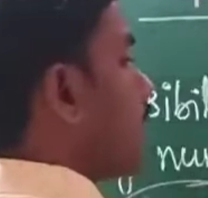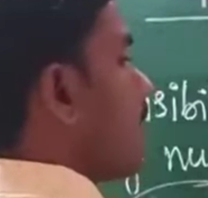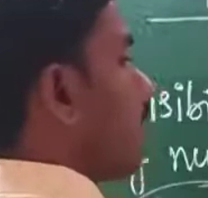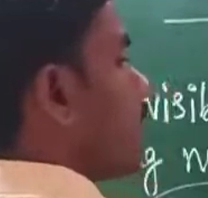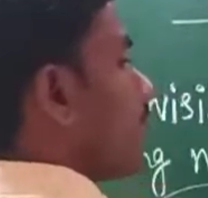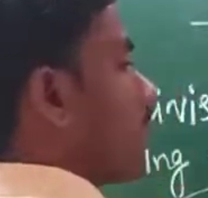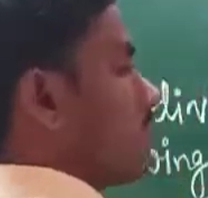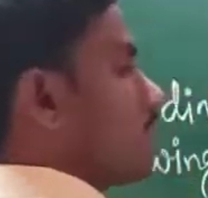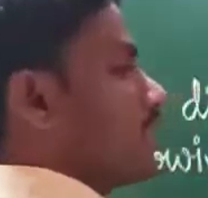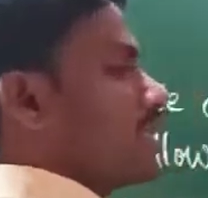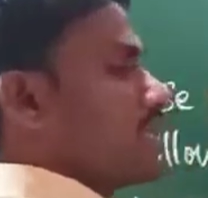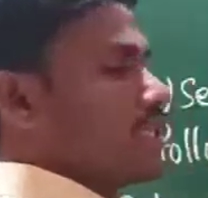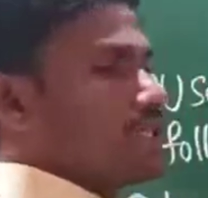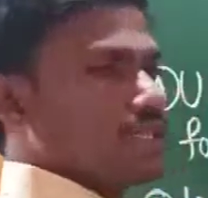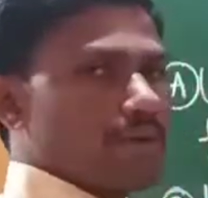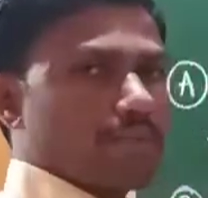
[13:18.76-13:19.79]
F,
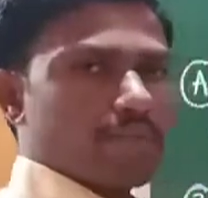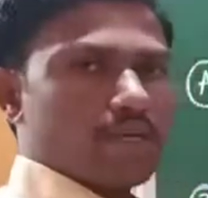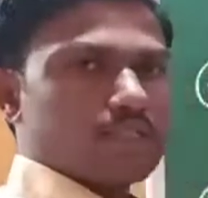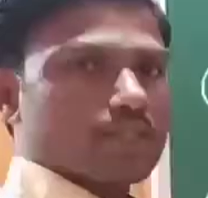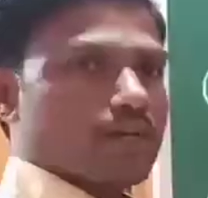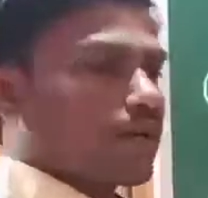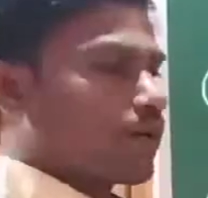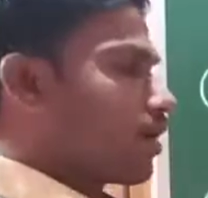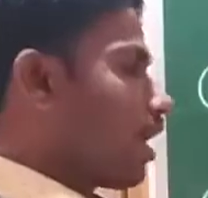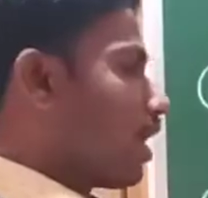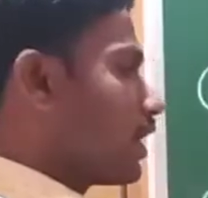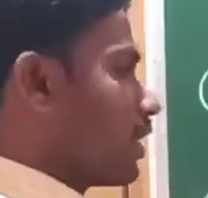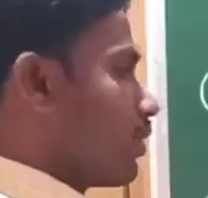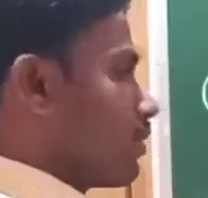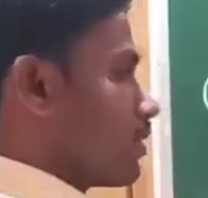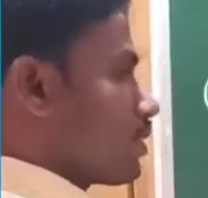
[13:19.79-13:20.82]
these numbers are
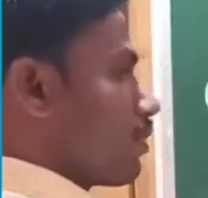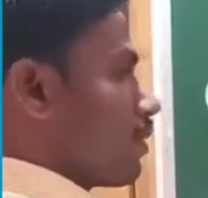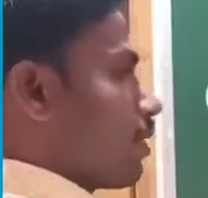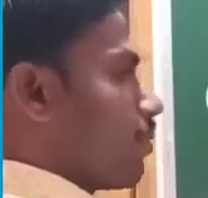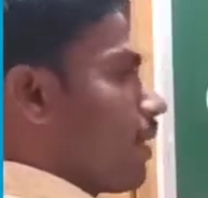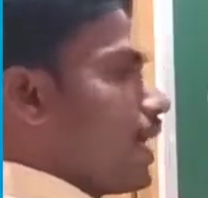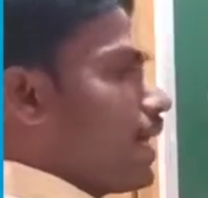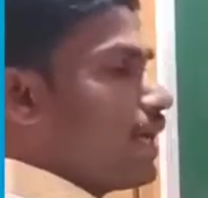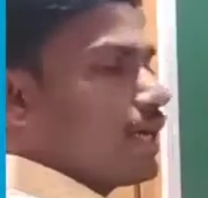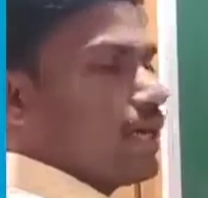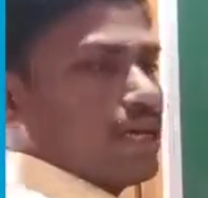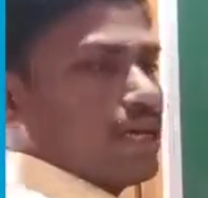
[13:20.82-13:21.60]
not divisible by